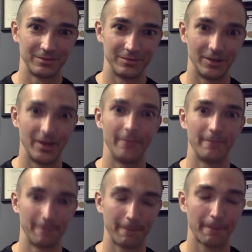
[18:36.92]
right?
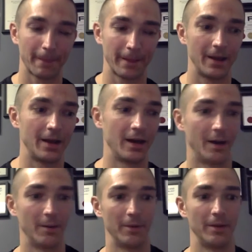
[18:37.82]

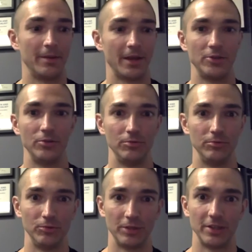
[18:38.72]
That
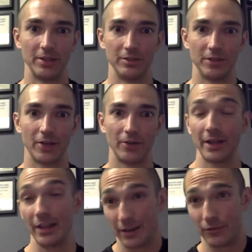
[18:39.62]
you can tolerate
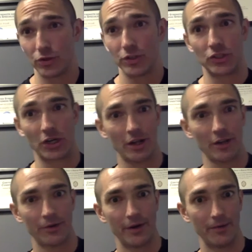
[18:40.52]
that. Like if you can
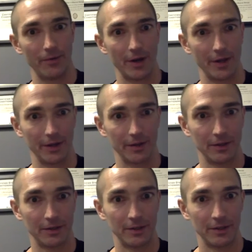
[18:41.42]
tolerate running
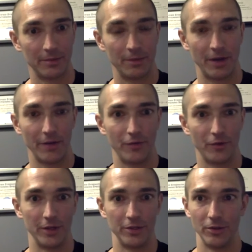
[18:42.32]

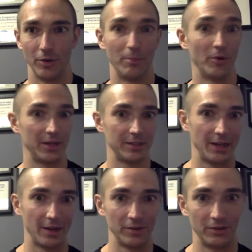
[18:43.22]
barefoot and you don't break
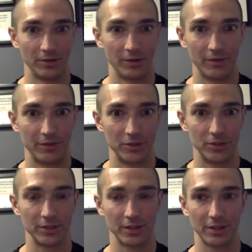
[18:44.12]
down, you don't have
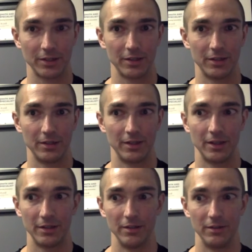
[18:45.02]
injuries, like
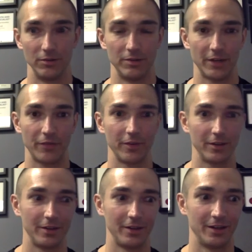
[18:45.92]
then you're
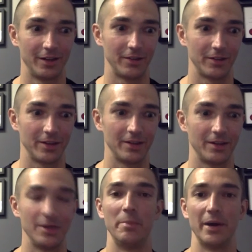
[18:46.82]
definitely, I think,
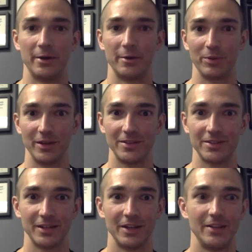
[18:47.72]
in a better
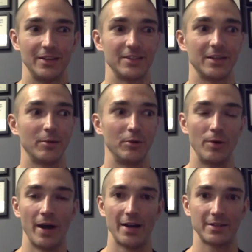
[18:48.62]
place than someone
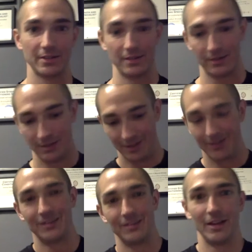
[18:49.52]
who has to
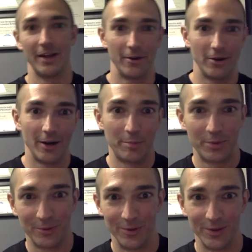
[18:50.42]
layer up
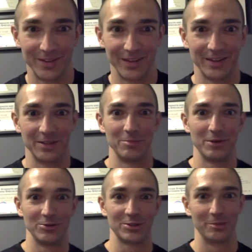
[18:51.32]
with like the
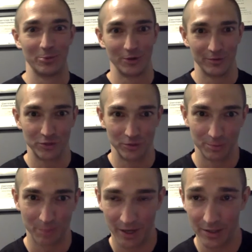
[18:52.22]
most supportive
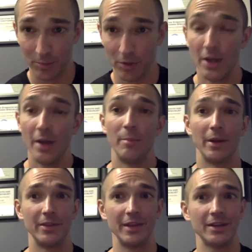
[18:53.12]
shoes possible.
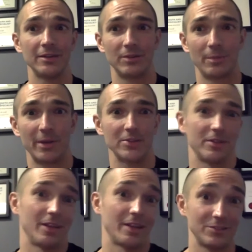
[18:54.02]
But then it depends
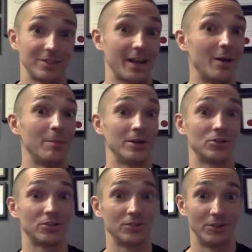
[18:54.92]
on like just how
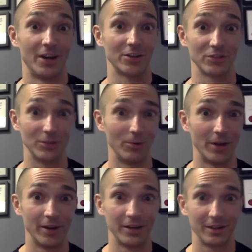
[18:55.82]
much you're actually
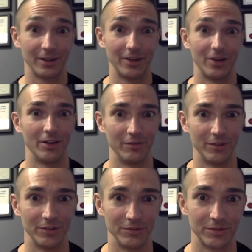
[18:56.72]
running and all of
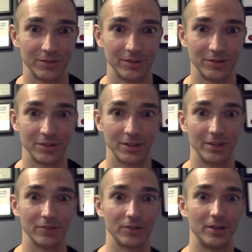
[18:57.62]
those
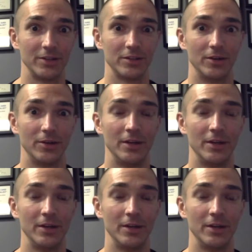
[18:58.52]
things, right? So